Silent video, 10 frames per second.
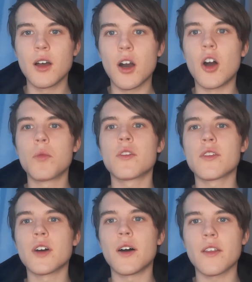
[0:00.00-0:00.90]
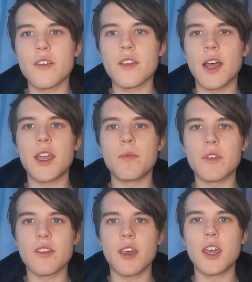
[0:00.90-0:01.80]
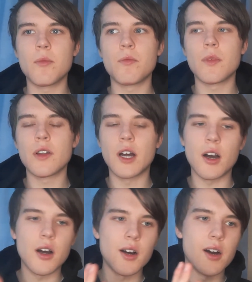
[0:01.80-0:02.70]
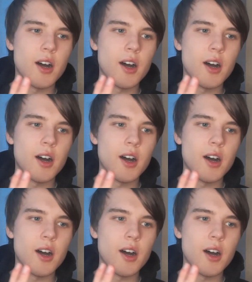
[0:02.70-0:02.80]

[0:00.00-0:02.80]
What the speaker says: I would start the same team now.